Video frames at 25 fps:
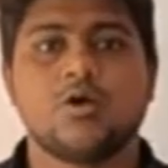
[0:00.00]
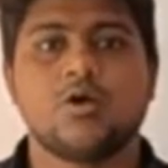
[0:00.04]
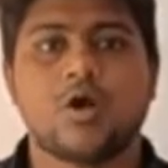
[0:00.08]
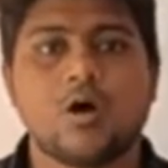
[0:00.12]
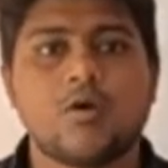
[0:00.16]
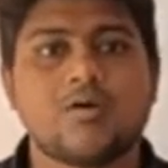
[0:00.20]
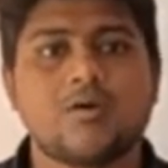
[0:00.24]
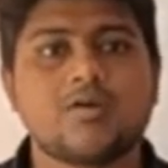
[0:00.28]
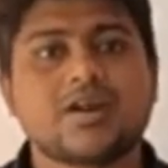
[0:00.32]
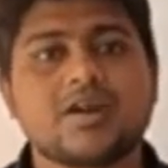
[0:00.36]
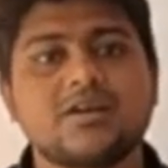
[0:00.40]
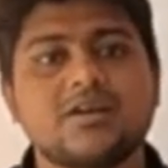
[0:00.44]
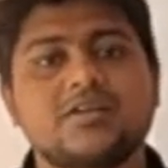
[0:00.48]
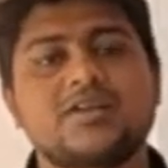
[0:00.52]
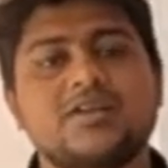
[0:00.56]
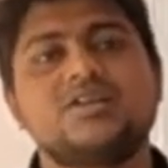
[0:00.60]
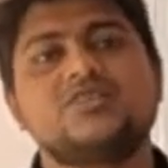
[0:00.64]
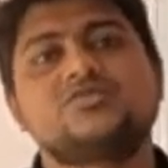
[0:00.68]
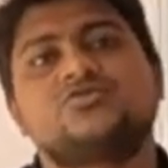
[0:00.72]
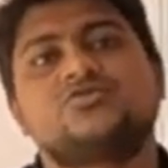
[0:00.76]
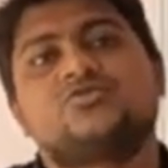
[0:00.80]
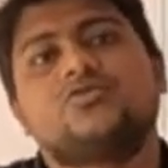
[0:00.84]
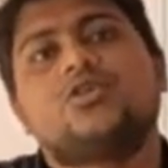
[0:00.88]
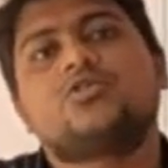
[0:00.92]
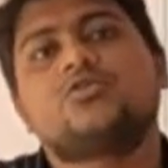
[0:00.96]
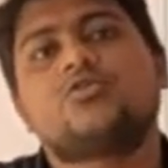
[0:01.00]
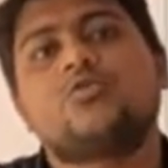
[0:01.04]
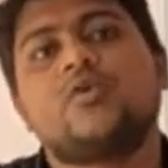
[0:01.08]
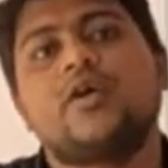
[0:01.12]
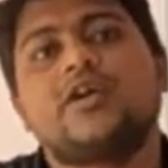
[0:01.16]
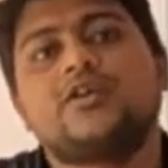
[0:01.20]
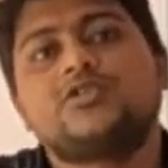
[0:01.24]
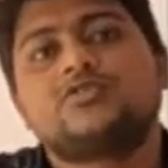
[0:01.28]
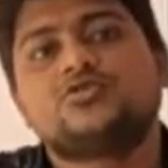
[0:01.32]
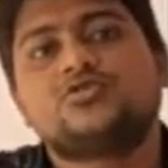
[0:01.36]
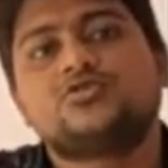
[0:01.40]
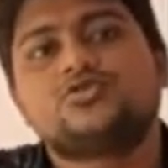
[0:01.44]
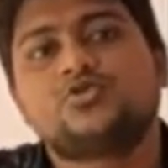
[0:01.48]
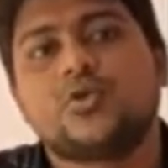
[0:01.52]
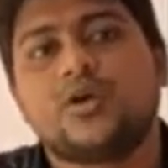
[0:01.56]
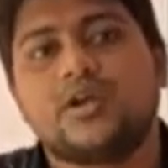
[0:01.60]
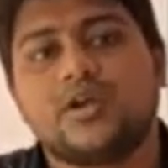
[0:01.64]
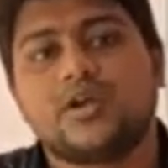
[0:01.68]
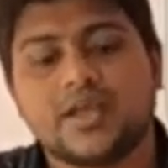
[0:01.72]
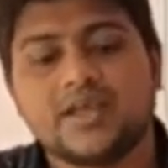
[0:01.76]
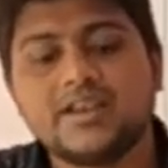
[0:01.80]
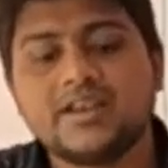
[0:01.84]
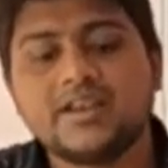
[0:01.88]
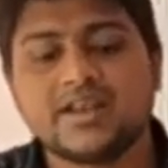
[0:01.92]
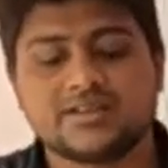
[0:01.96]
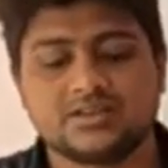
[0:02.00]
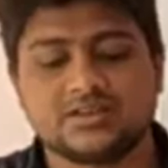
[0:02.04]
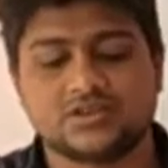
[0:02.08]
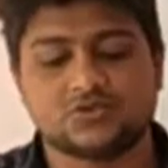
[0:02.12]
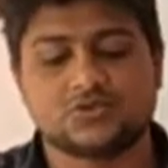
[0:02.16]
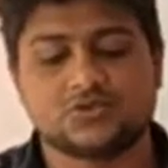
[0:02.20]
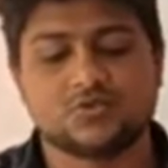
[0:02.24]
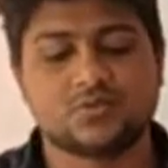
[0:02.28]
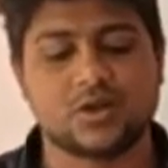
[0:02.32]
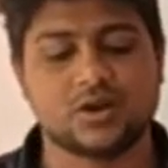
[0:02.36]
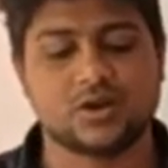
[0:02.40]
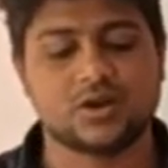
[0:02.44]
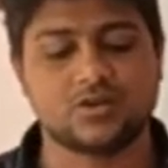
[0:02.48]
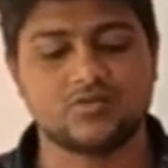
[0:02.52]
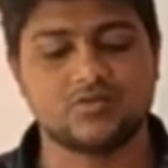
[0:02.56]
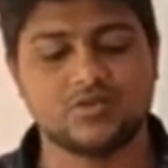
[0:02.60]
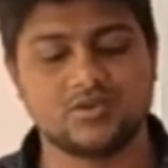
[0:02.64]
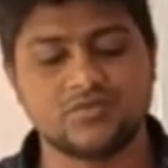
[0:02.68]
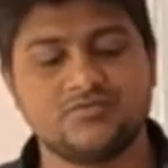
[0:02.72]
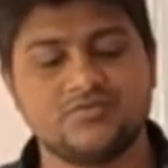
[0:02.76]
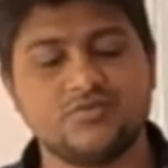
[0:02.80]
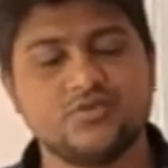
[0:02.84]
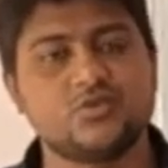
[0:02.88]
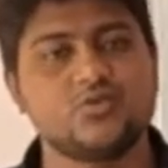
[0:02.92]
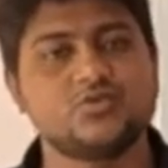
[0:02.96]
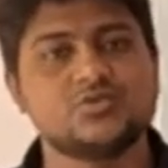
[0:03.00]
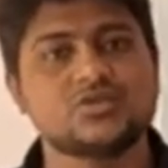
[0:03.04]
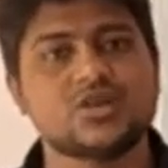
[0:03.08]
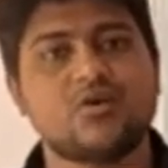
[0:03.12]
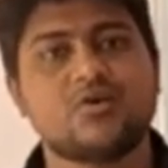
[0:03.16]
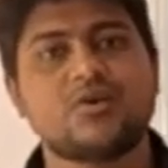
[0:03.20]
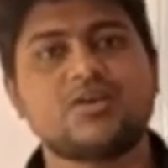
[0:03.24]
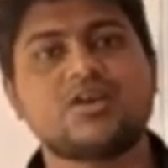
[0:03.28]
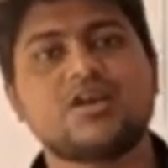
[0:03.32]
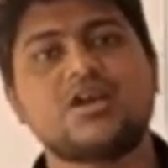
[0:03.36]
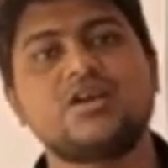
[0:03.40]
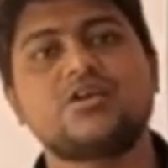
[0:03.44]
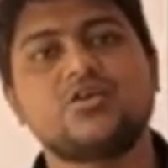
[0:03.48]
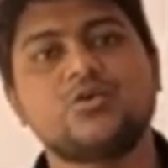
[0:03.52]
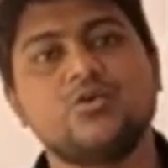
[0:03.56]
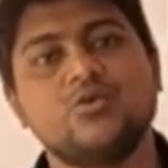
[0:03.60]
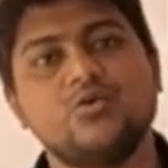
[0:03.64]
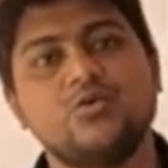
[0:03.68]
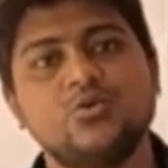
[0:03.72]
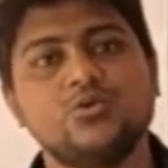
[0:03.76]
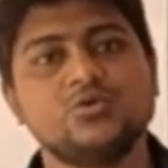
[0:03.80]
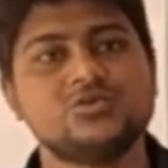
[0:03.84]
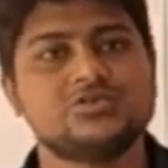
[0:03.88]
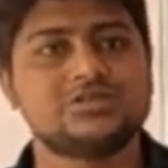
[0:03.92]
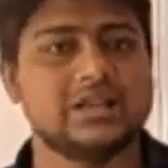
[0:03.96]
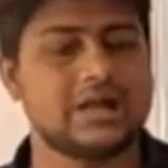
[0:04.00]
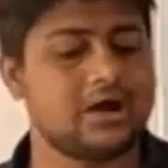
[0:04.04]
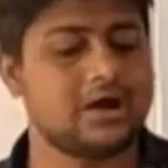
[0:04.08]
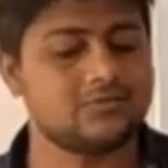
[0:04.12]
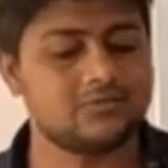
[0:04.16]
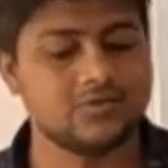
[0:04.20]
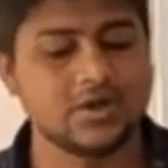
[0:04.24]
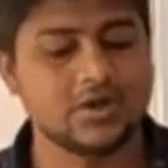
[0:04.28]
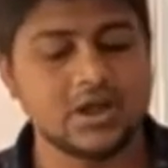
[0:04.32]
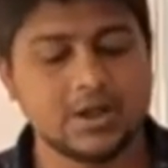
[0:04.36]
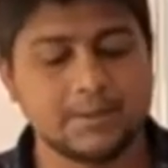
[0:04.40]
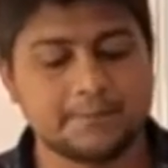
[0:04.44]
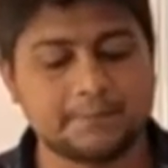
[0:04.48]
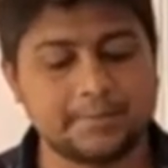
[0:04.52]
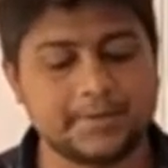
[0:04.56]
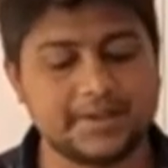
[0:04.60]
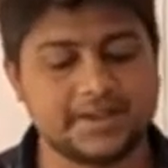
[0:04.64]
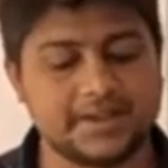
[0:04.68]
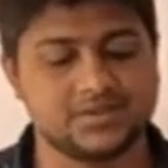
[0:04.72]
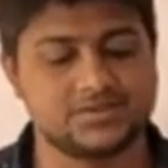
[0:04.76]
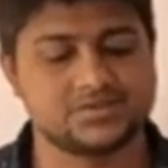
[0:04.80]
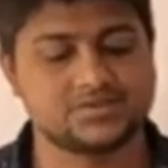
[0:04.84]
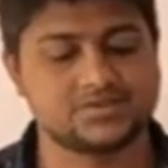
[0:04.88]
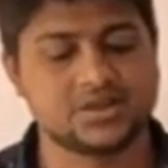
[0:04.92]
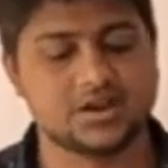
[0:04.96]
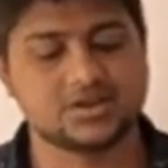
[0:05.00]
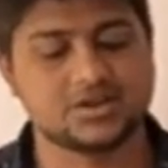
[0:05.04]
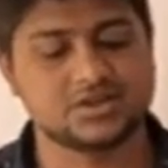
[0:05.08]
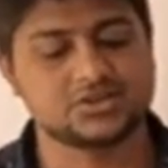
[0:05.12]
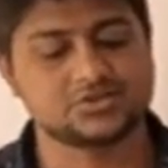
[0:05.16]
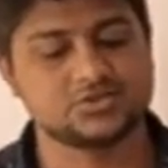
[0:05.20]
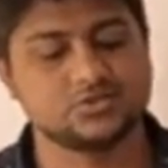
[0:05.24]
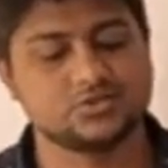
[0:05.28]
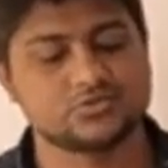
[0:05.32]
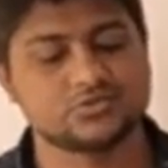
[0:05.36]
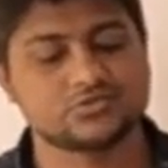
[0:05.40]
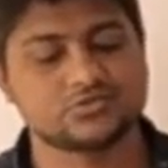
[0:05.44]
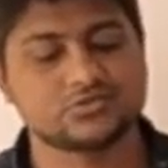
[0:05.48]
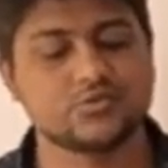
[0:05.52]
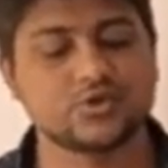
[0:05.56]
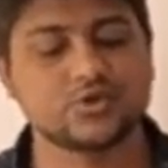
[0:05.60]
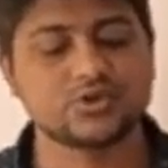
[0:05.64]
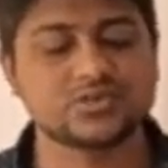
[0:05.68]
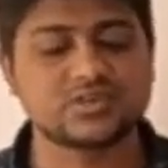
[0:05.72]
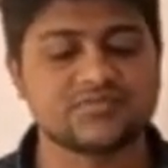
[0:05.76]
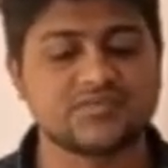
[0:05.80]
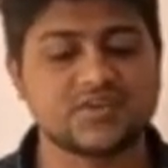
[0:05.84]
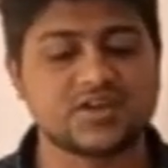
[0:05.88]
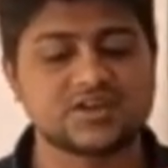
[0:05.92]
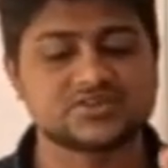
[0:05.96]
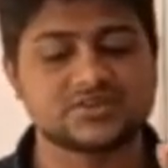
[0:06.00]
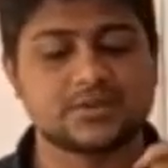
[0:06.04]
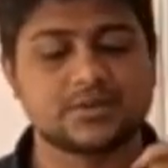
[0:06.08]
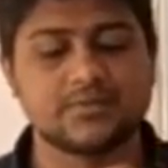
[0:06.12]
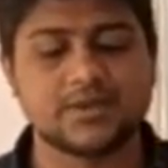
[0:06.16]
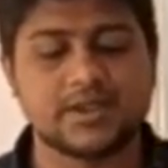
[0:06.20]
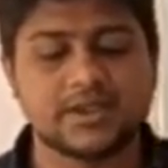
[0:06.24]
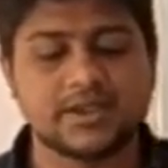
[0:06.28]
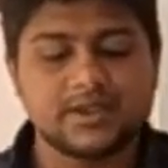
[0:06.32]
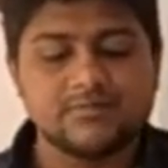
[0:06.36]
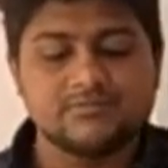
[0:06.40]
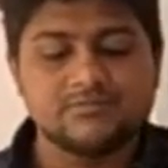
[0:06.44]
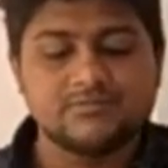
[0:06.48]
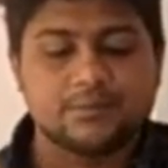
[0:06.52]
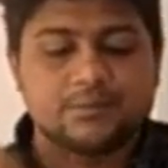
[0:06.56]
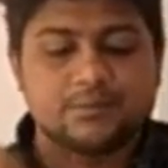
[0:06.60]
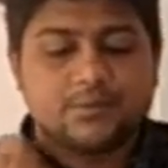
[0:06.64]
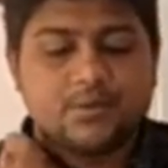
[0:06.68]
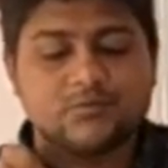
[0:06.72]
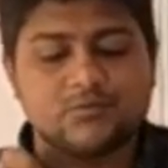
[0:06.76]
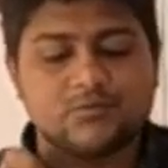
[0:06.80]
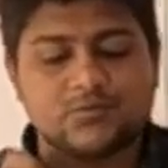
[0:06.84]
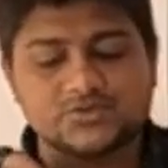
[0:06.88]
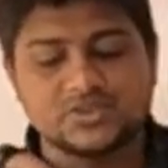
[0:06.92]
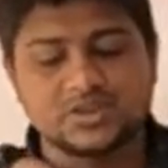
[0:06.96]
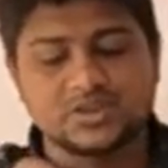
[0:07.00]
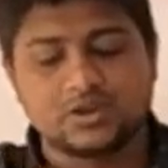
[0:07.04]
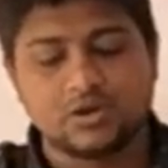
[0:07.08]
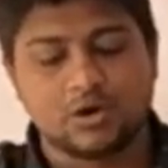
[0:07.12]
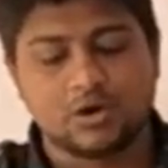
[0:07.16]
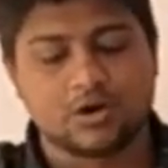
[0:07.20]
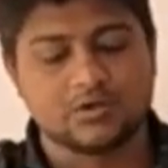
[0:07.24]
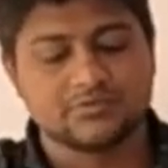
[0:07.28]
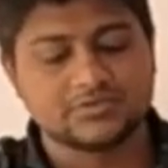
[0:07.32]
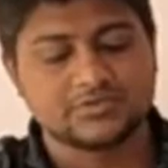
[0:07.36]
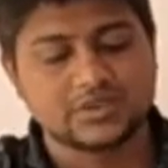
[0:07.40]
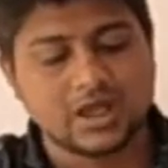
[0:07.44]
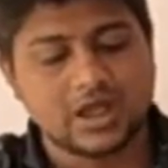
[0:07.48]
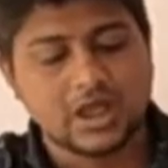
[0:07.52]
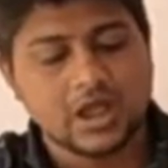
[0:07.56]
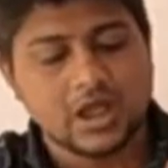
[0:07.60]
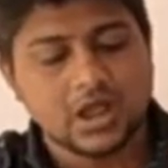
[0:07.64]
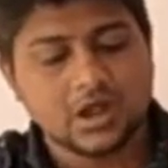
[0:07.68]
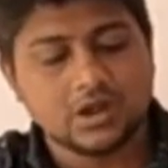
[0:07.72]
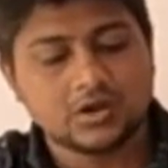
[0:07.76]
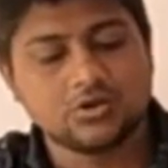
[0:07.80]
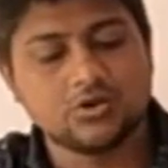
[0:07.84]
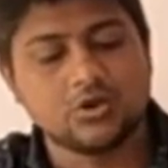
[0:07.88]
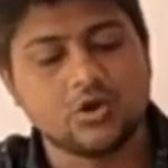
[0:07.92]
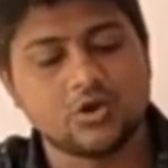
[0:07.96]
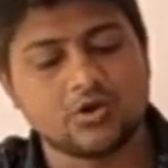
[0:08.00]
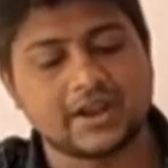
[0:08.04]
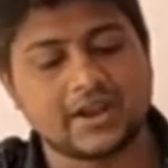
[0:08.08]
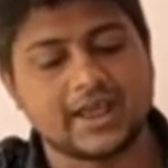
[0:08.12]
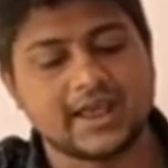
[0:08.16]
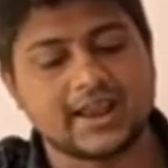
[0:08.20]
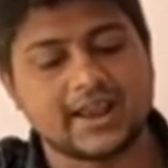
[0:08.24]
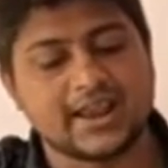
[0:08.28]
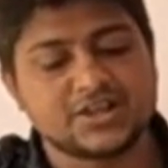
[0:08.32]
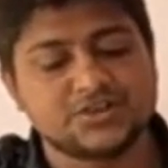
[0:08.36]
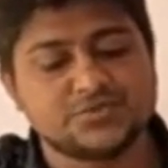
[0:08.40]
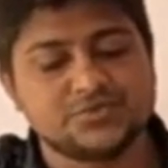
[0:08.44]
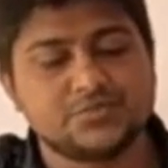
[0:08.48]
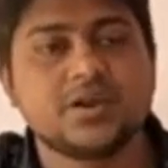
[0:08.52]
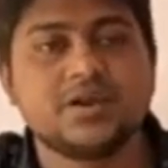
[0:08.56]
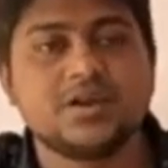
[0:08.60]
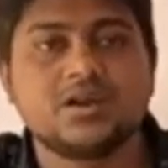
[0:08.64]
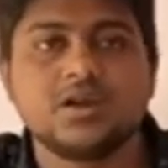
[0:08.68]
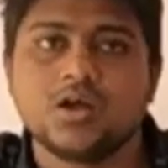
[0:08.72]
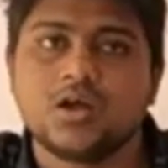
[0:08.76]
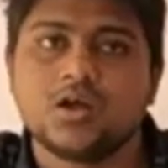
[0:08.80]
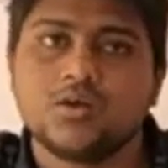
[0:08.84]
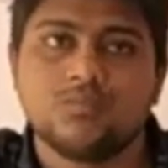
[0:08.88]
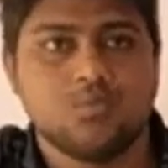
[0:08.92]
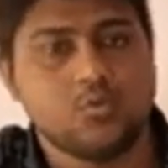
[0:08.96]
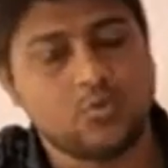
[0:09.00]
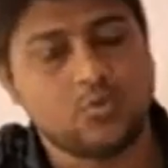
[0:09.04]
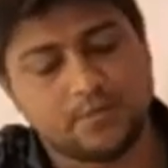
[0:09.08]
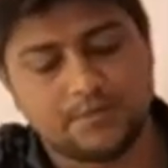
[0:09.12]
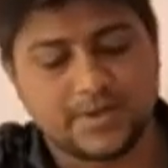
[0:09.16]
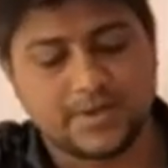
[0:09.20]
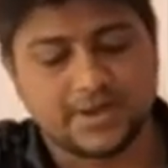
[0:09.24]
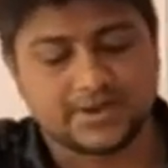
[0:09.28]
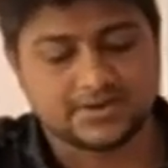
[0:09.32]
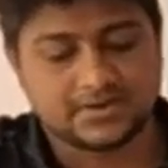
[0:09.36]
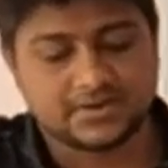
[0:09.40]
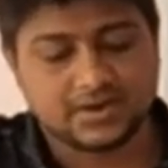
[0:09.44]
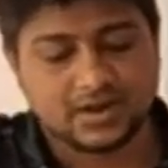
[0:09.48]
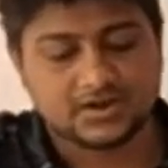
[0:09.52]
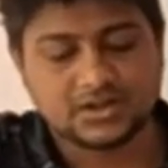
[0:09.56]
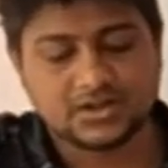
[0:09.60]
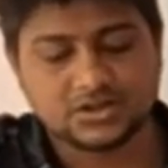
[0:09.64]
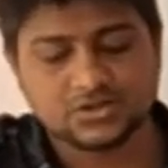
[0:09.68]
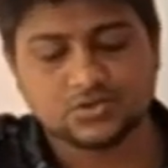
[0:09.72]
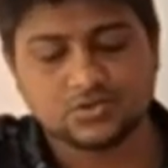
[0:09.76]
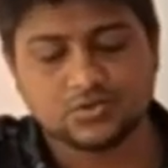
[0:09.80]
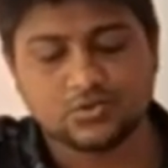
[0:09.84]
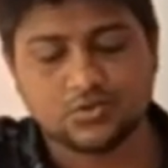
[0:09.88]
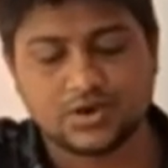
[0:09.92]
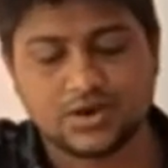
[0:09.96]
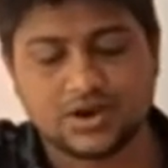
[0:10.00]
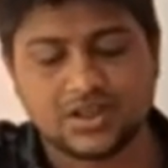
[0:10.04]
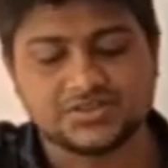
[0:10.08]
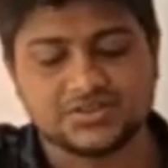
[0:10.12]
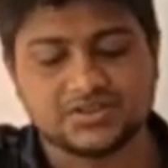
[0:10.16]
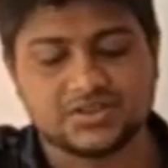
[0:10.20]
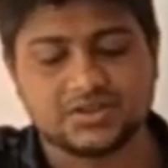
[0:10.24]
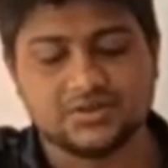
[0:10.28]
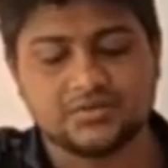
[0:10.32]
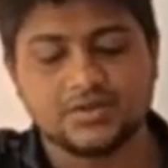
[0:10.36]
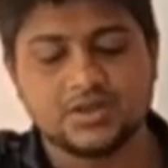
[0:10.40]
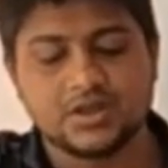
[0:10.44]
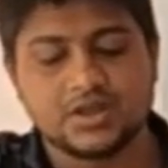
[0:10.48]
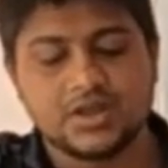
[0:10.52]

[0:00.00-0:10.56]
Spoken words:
Our country is not going to join any other super country because our country always love peace. Understood? So for the first time, he gave the proposal of the non-alignment movement. Understood what I said?